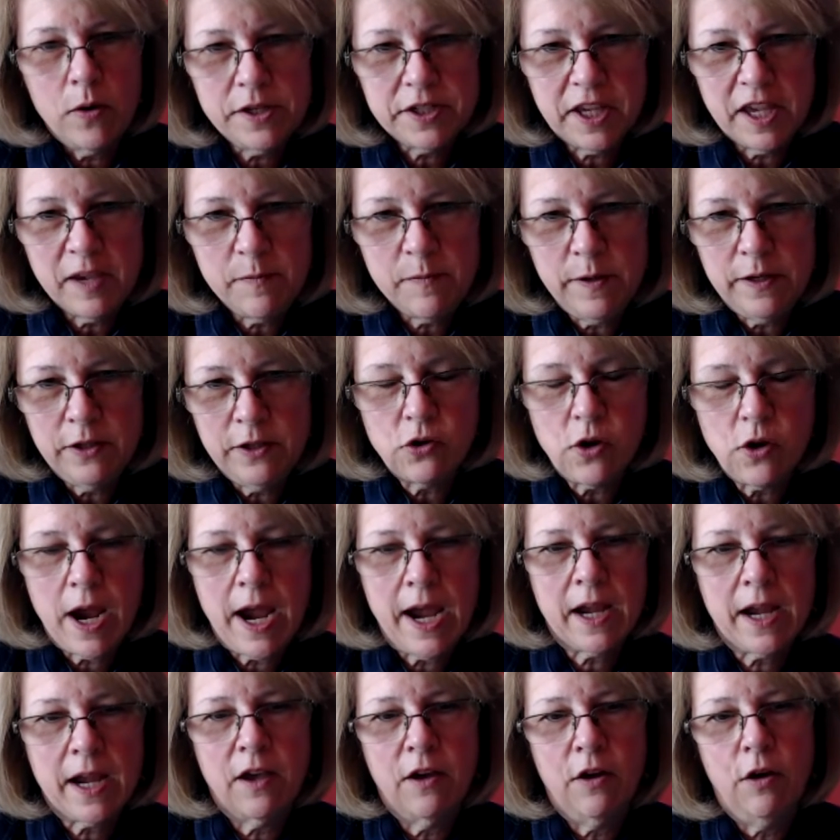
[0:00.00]
keeping
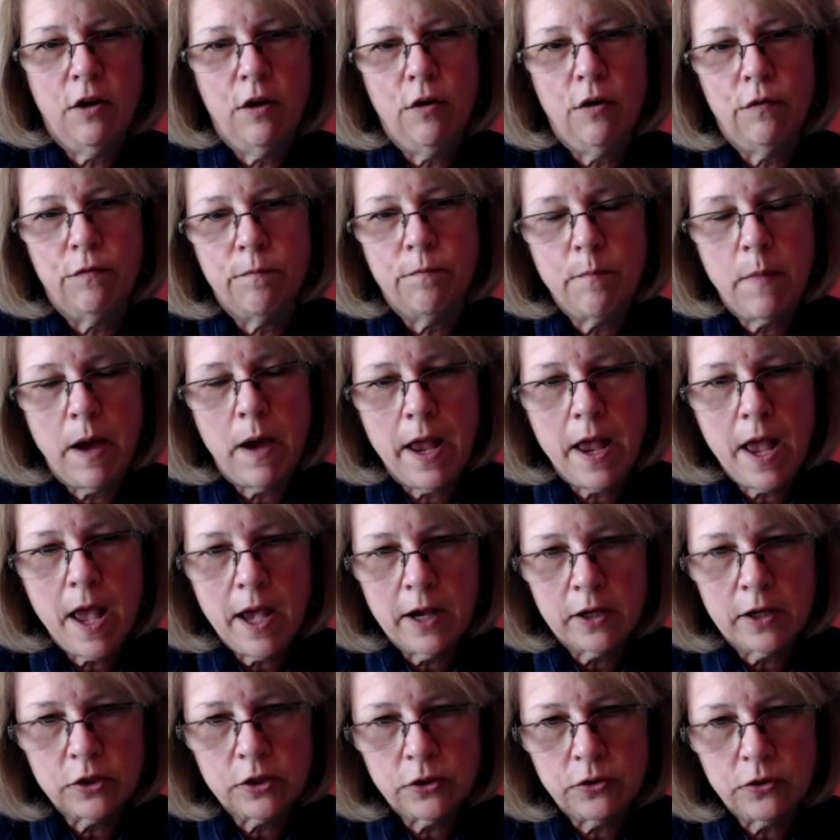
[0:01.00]
track of my
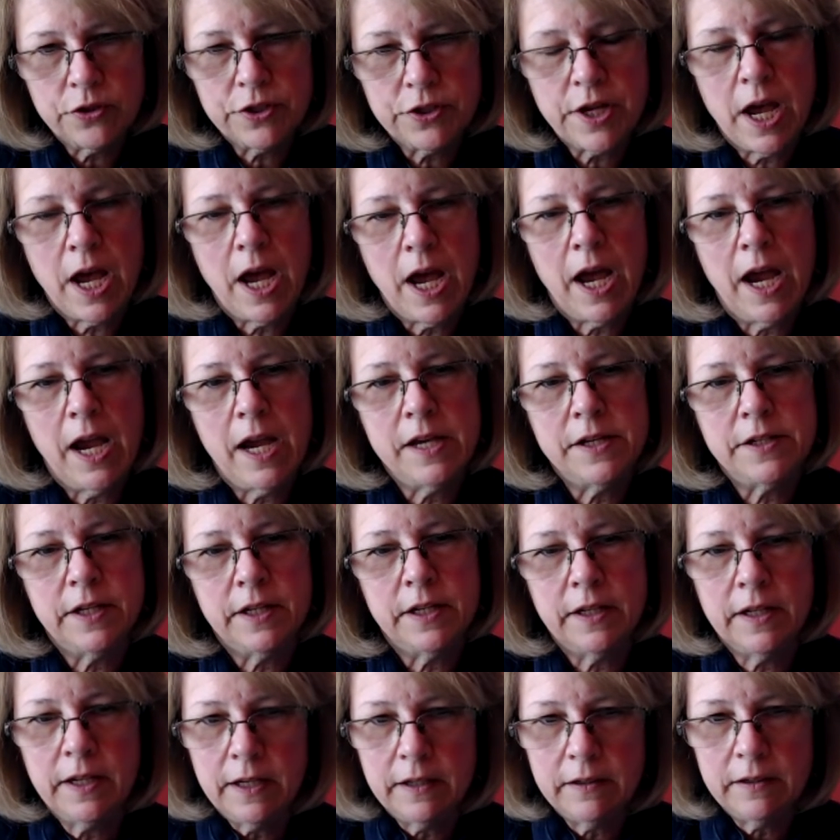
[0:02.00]
exercise,
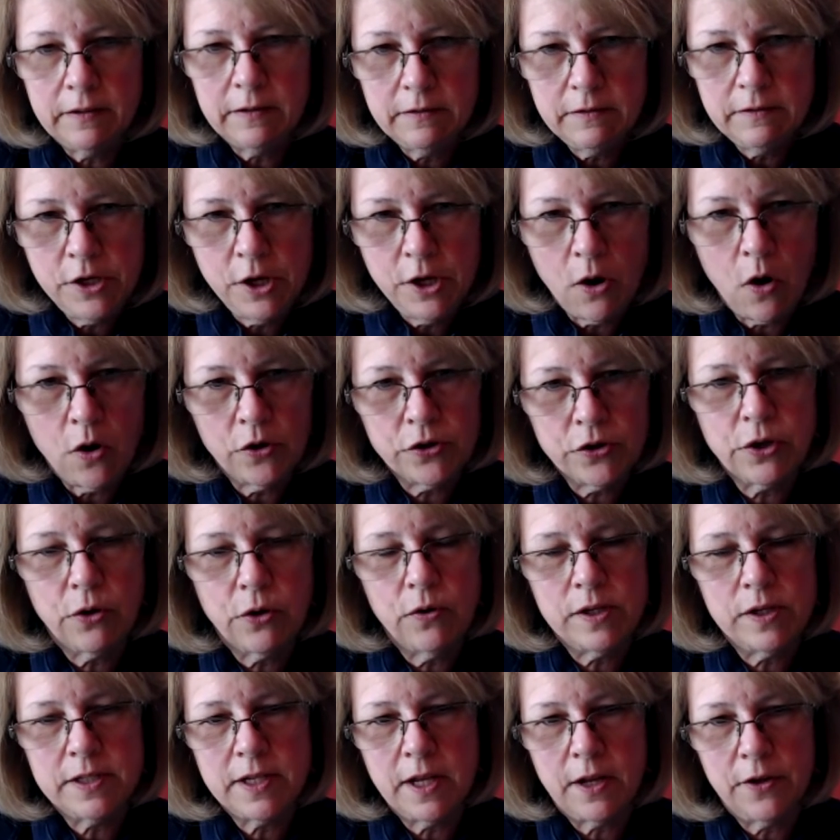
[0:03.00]
and it also
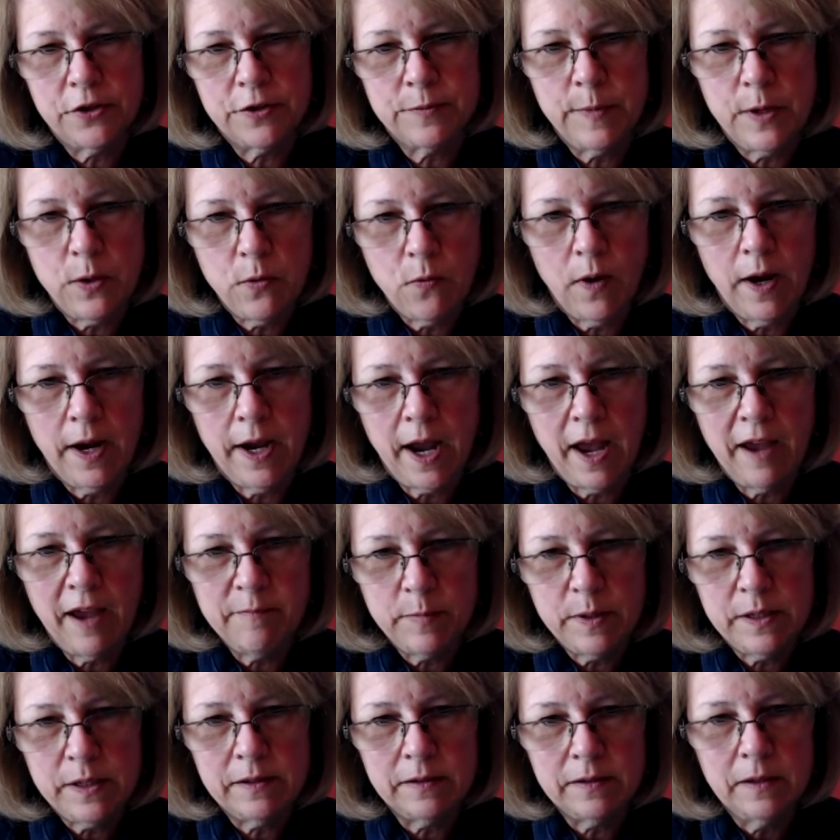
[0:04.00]
it tells me when
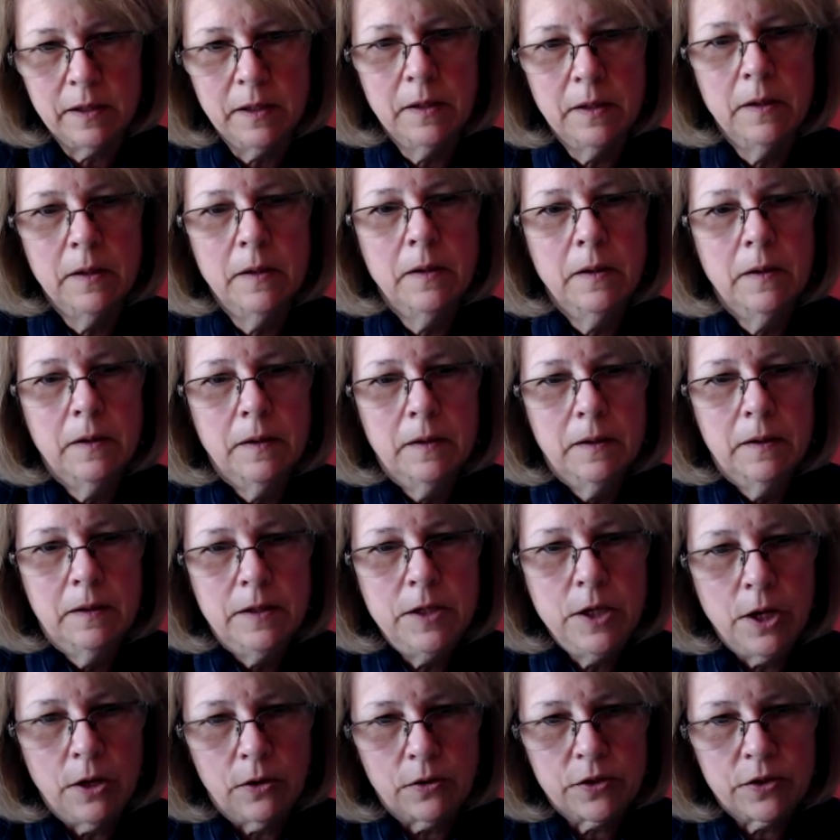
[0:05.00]
I've been
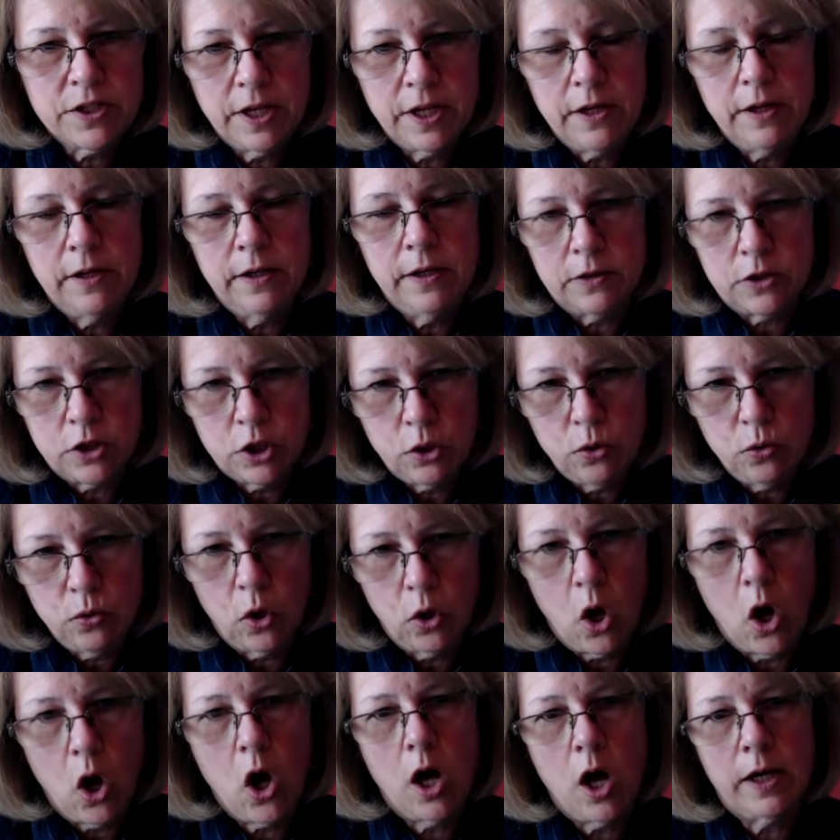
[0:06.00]
sitting too
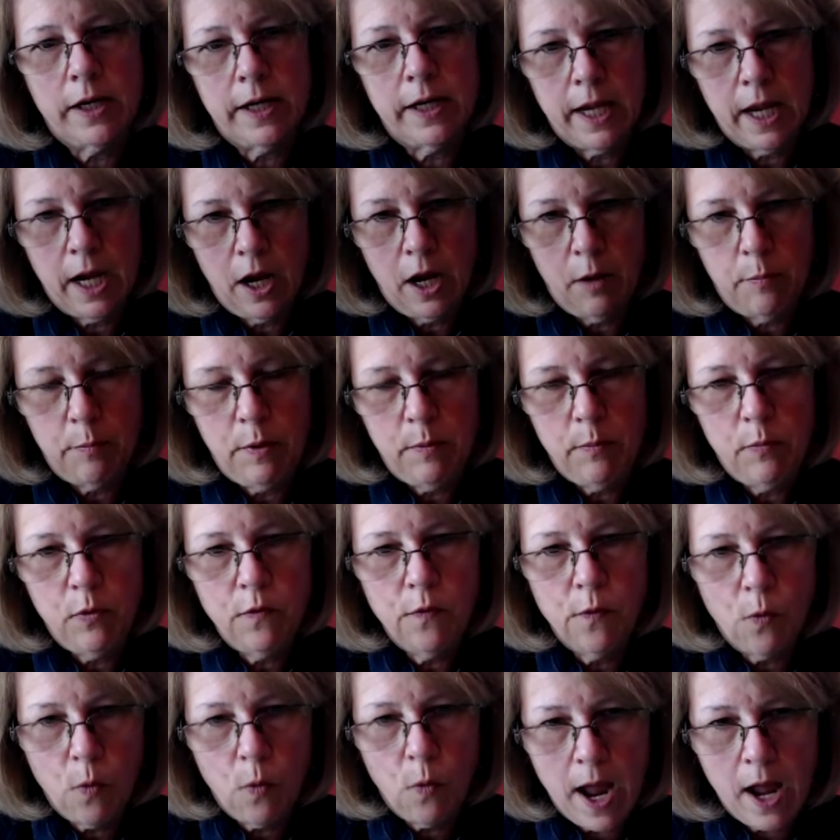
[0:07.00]
long to get up and move
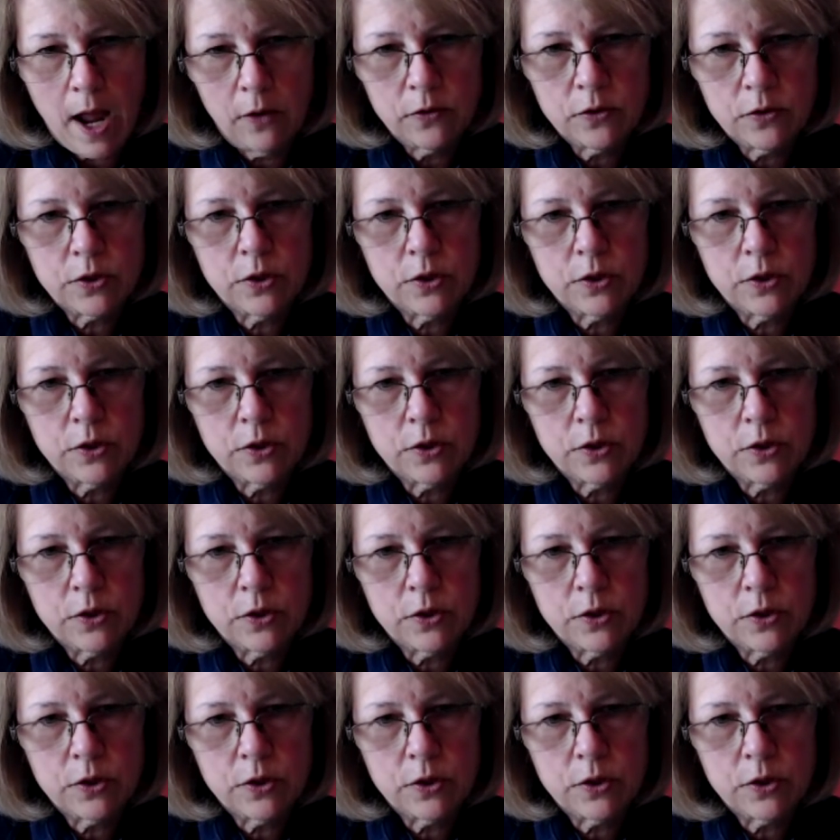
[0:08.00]
around.